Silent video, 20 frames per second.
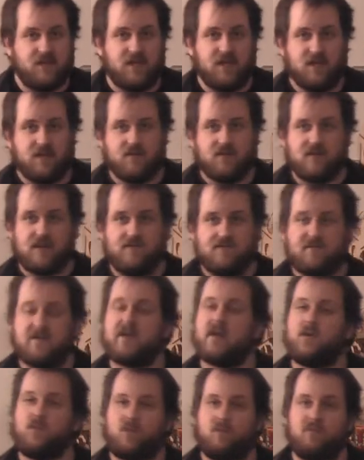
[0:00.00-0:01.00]
it is a
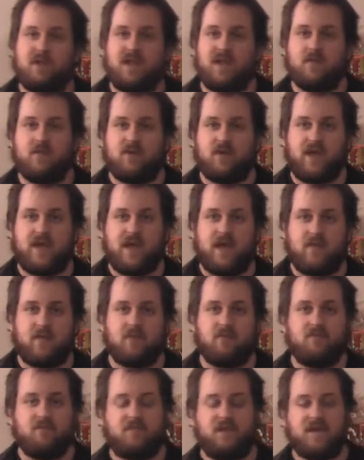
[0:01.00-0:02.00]
very replayable
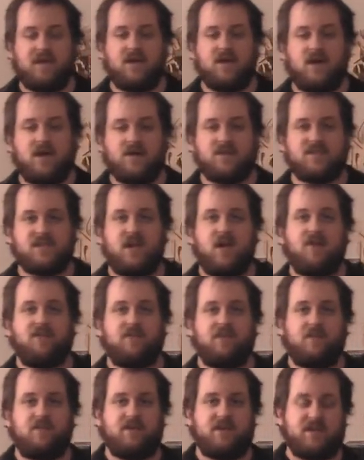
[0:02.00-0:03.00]
game because of
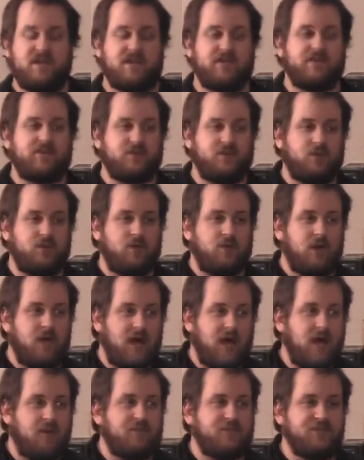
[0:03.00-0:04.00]
the potential
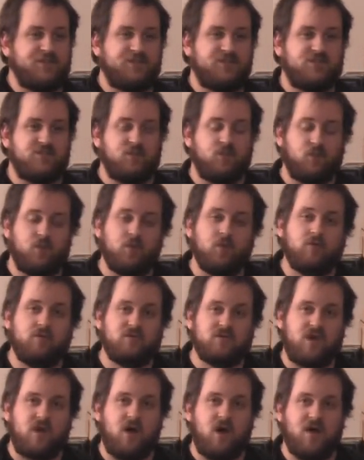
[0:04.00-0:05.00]
options the
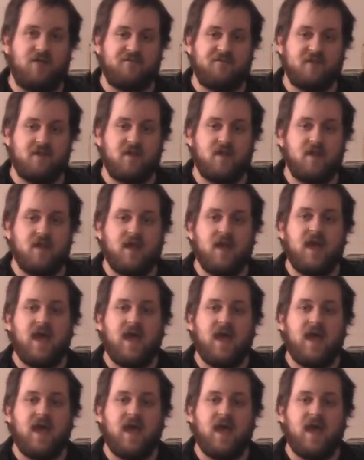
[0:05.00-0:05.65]
rooms offer,